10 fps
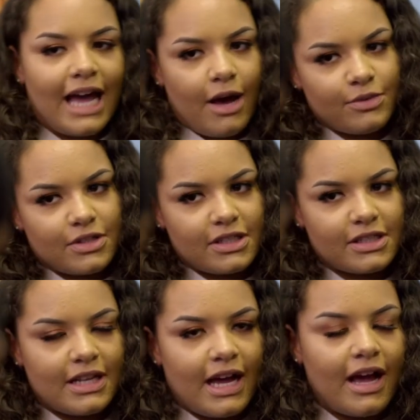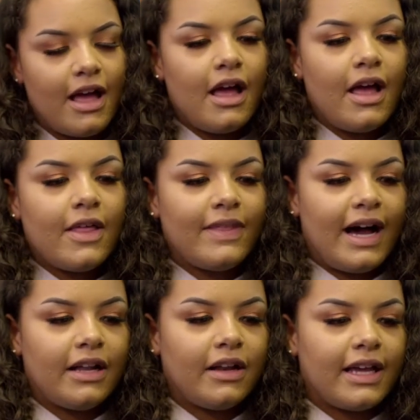counsellors and that,
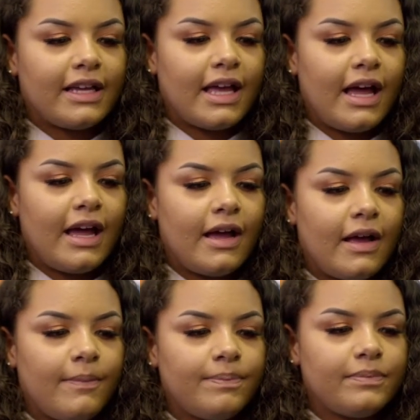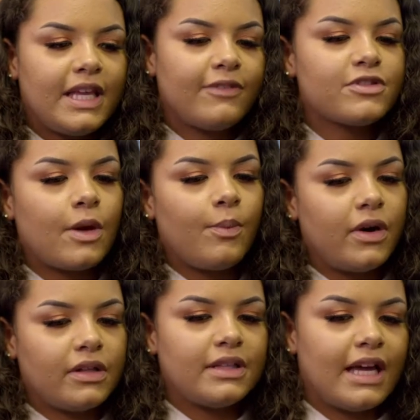that like give
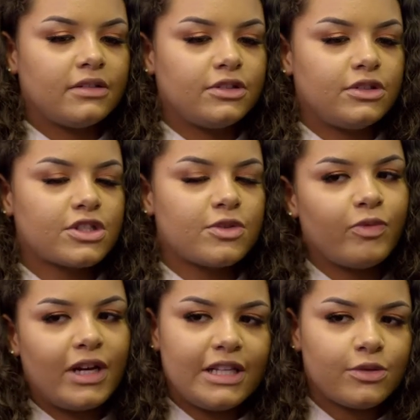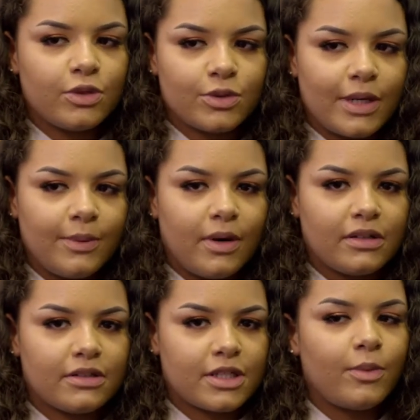someone that doesn't really talk to
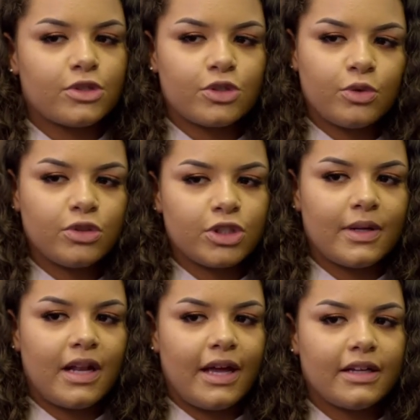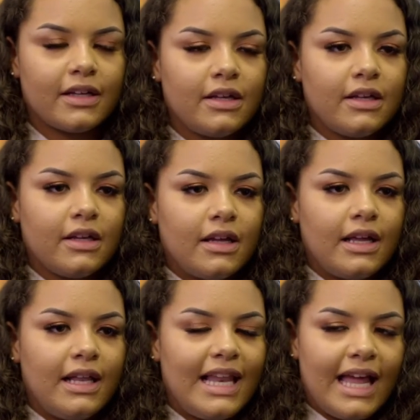anyone someone to talk to and like
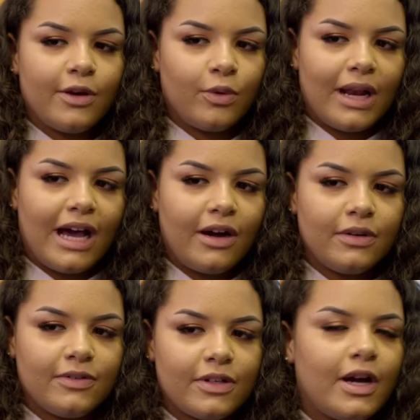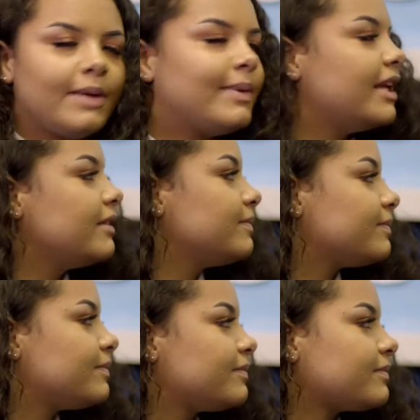let it all out if you know what I mean
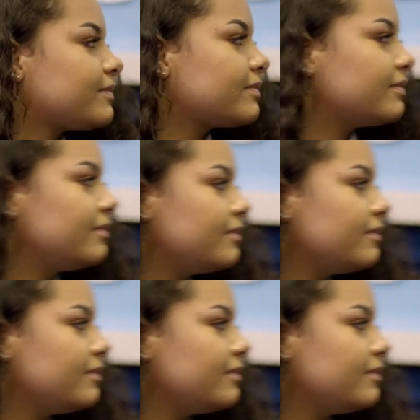yeah it